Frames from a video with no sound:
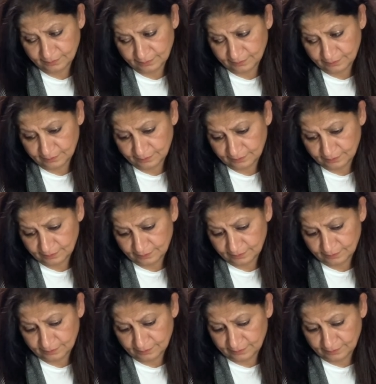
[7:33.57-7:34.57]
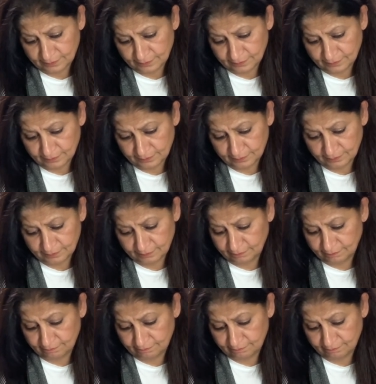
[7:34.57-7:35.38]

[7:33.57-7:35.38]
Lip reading: (no one is talking)